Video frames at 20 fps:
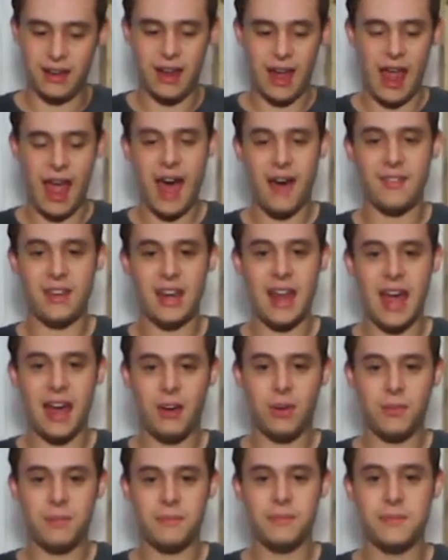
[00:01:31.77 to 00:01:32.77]
have it
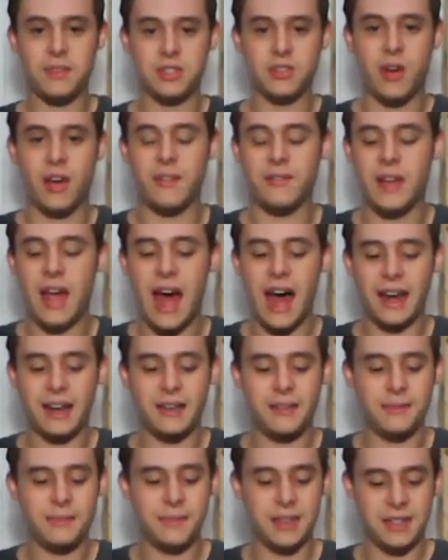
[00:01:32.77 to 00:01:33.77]
now, so I've got
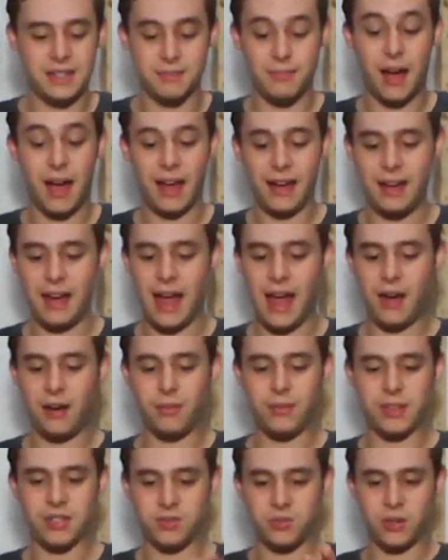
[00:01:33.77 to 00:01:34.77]
it. It's mine now.
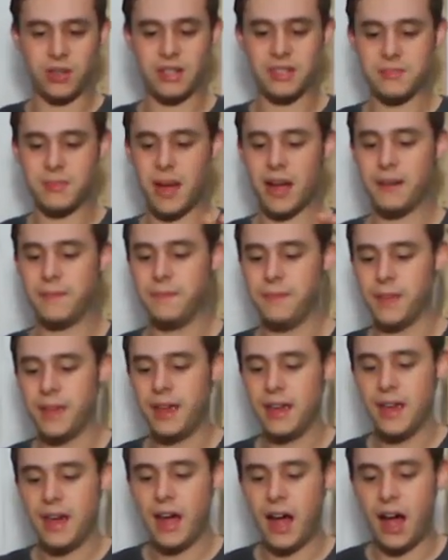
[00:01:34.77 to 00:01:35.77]
This one is mine.
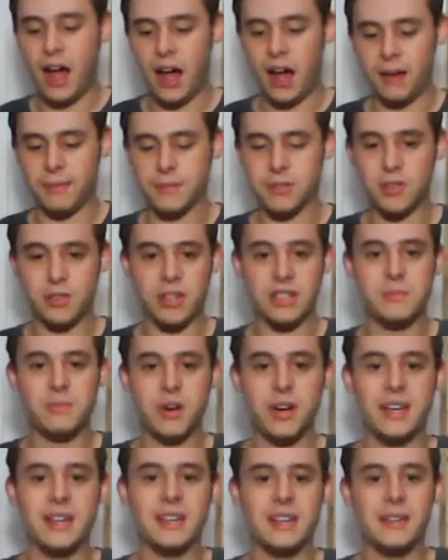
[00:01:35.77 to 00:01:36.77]
So let's
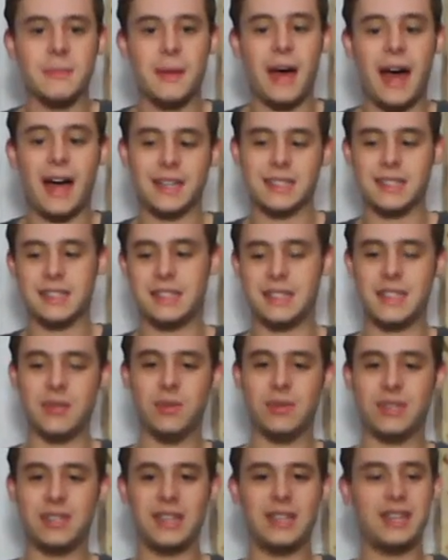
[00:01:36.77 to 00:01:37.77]
break into the box and see
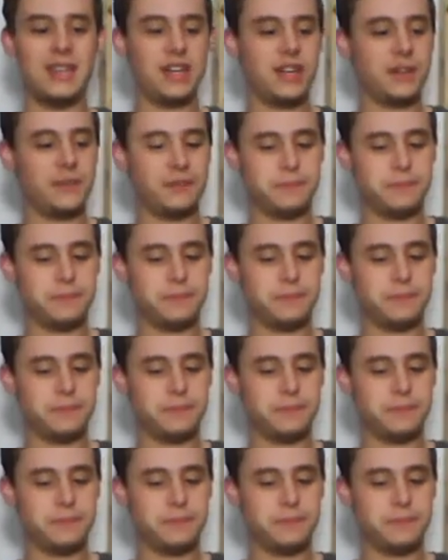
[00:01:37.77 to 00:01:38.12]
what's in here.